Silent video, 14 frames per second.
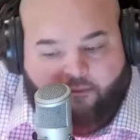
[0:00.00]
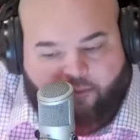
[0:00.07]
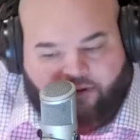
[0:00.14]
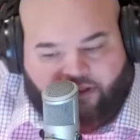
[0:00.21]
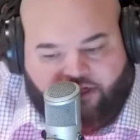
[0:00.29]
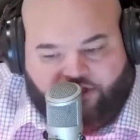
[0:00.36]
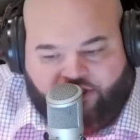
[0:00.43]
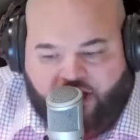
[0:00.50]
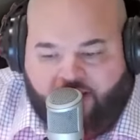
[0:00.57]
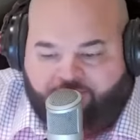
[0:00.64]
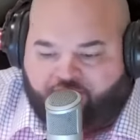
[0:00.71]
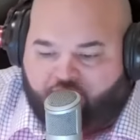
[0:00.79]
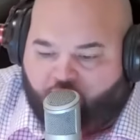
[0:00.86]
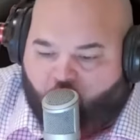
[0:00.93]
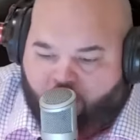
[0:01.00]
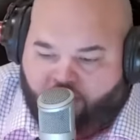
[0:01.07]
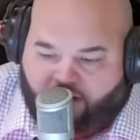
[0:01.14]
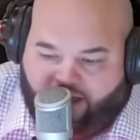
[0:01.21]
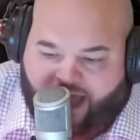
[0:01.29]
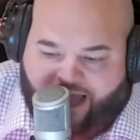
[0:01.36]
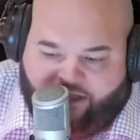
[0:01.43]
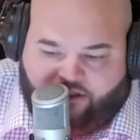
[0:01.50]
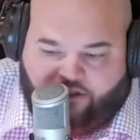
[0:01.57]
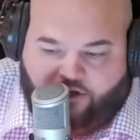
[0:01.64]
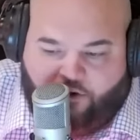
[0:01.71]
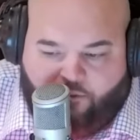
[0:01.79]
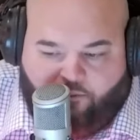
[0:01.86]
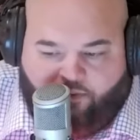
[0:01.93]
But the Chiefs have won the last
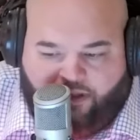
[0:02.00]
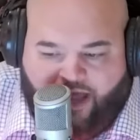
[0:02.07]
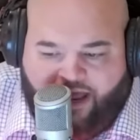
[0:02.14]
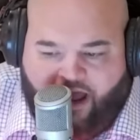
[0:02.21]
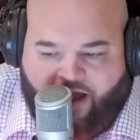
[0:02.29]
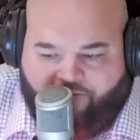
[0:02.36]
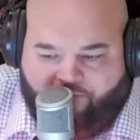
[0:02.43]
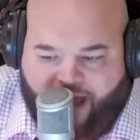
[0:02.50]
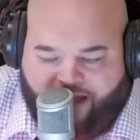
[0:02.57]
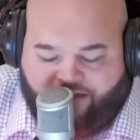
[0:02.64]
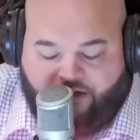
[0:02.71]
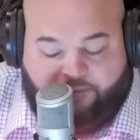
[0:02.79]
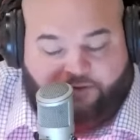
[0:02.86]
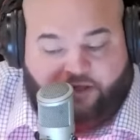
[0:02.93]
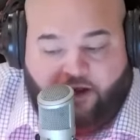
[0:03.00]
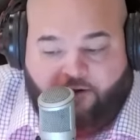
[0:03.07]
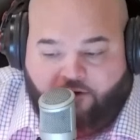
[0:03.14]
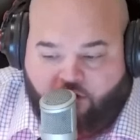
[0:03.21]
two playoff matchups.